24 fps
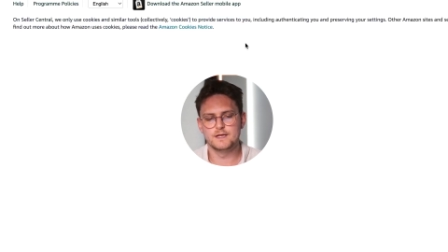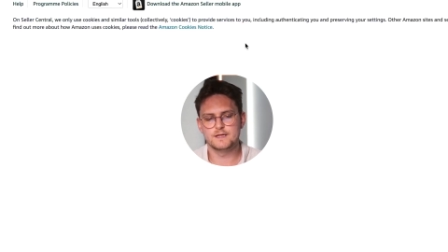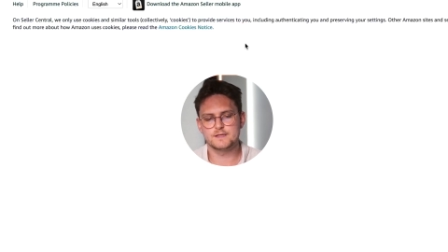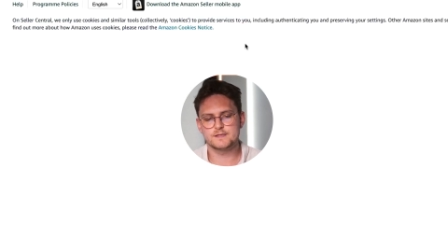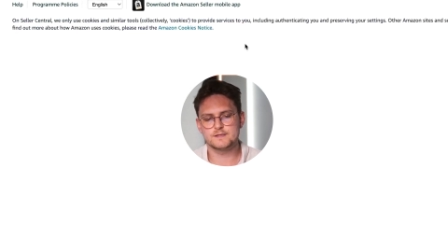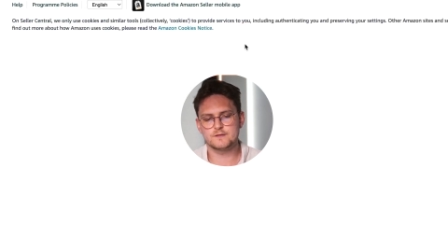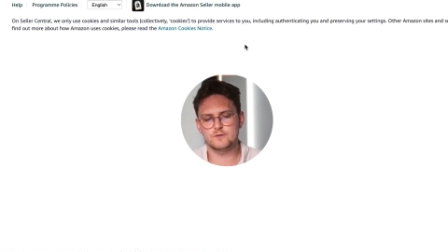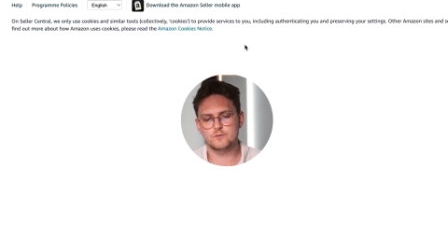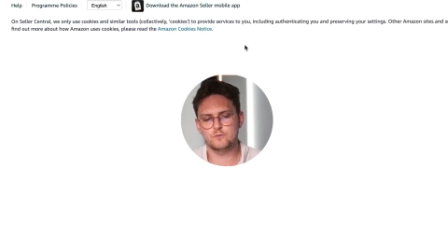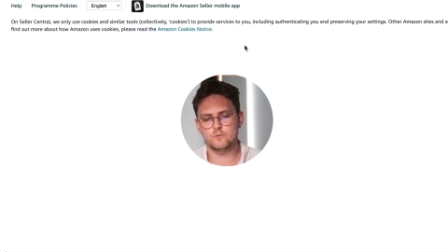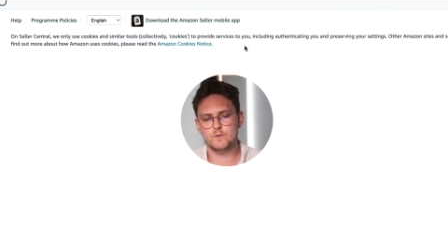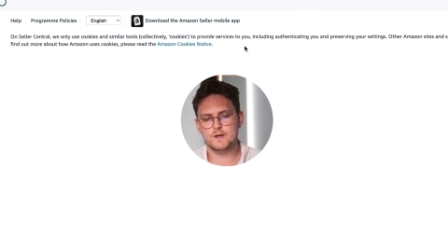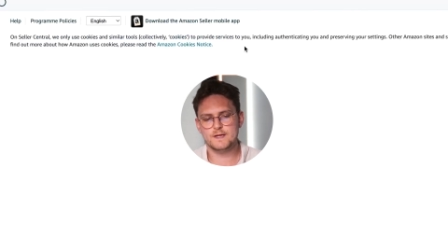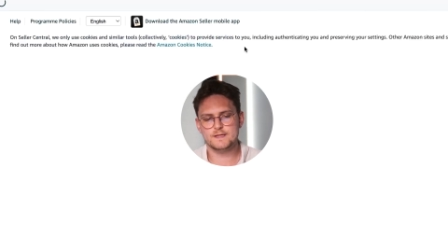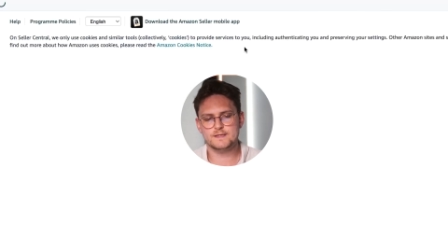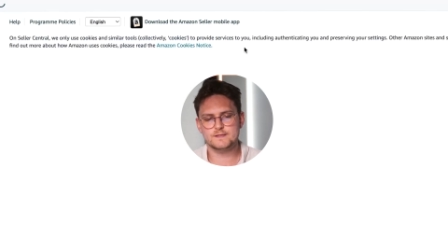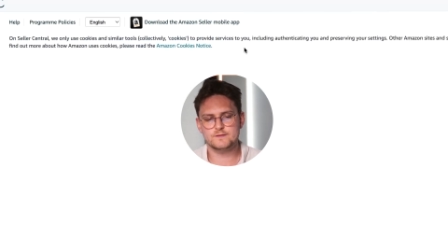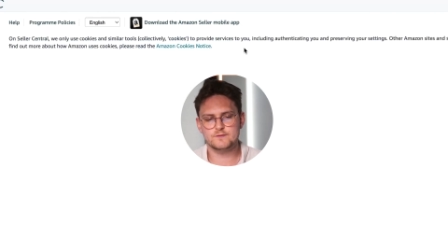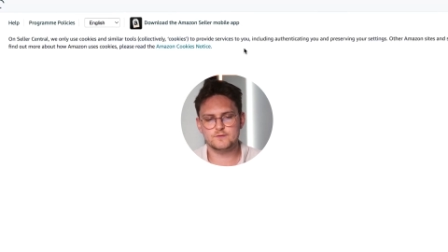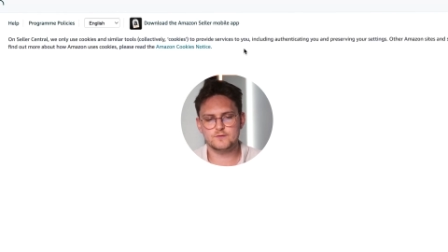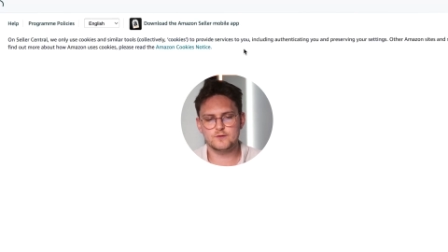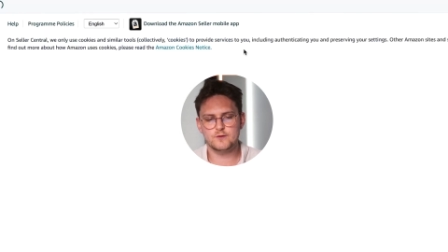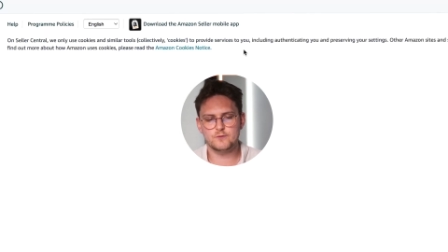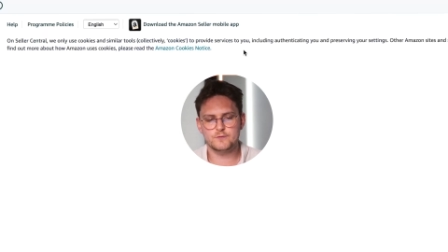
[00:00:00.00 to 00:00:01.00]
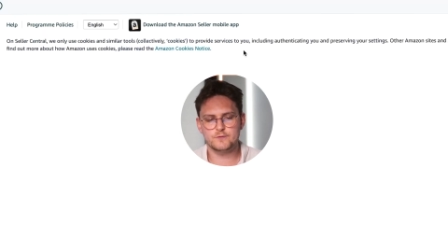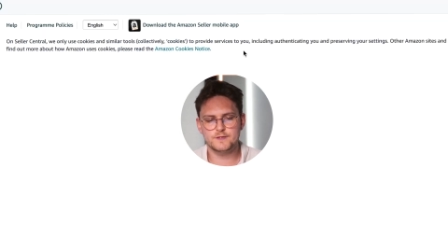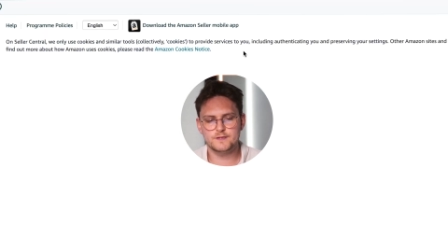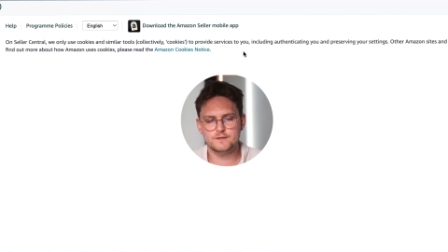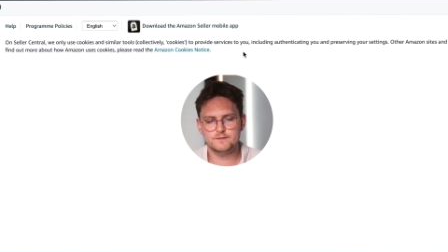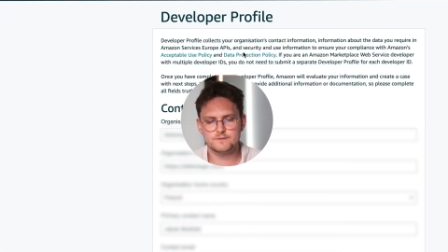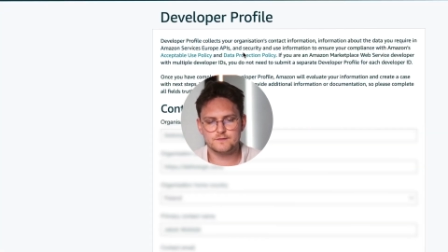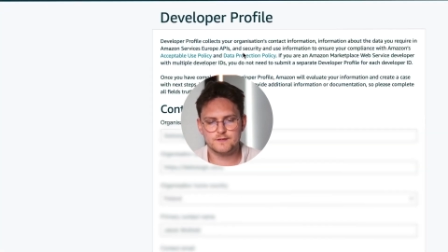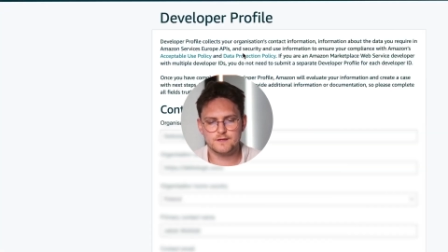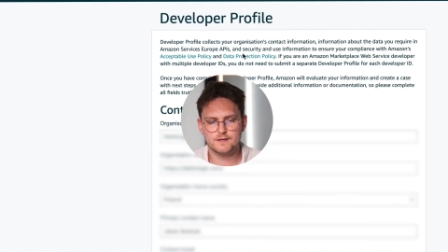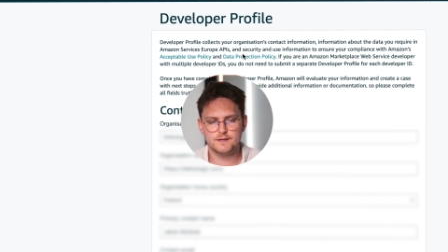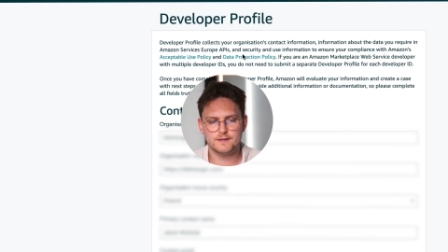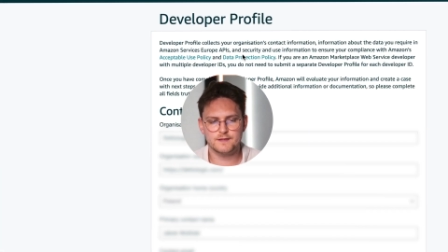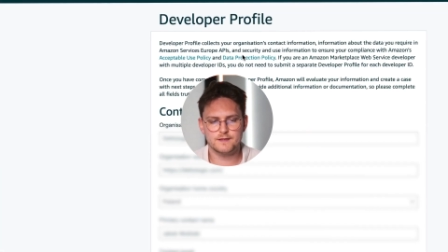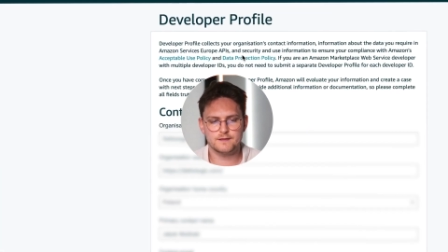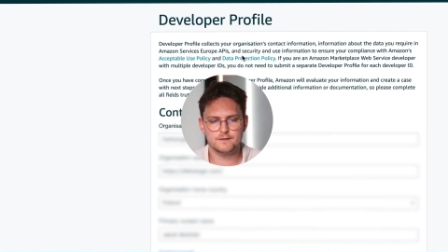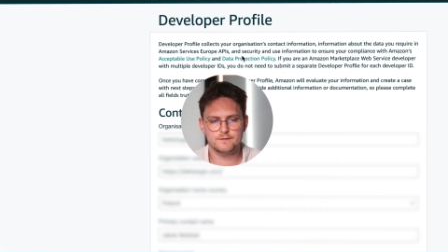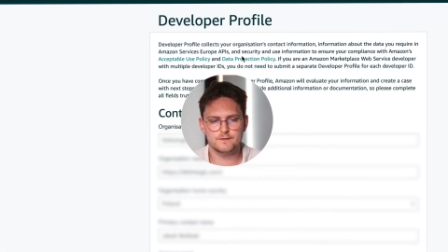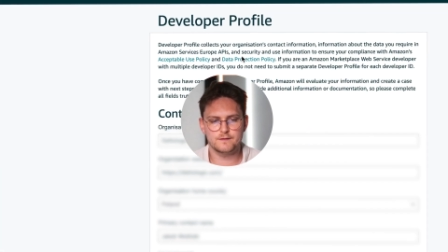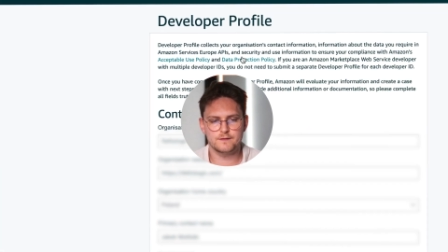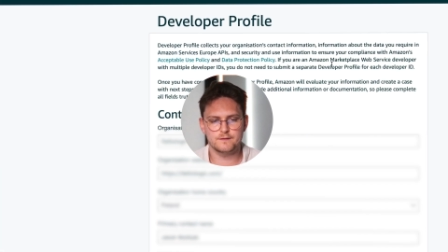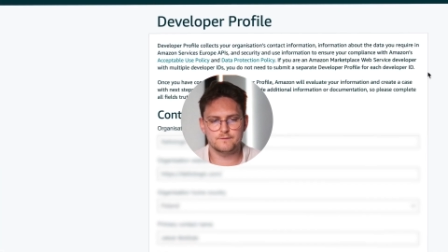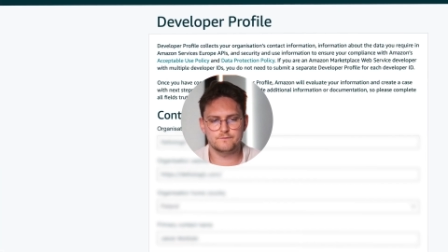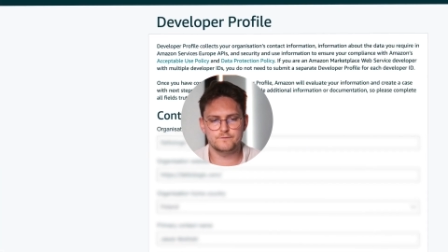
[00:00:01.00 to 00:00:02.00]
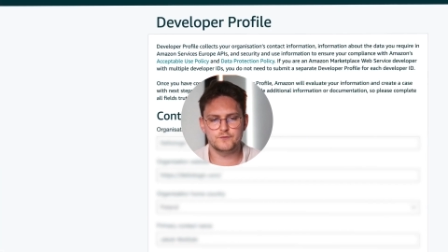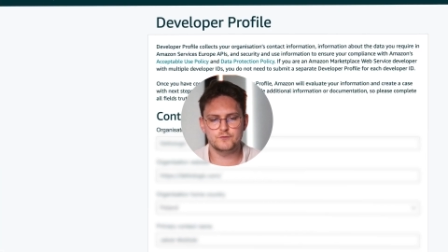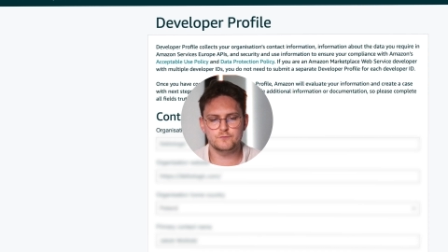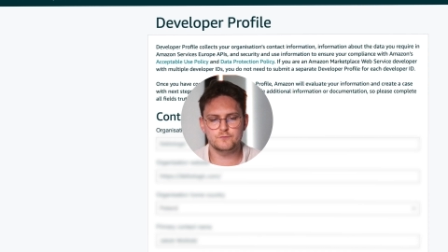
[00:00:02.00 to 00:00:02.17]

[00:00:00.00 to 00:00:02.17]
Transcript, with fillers: So once you go here, click uh, view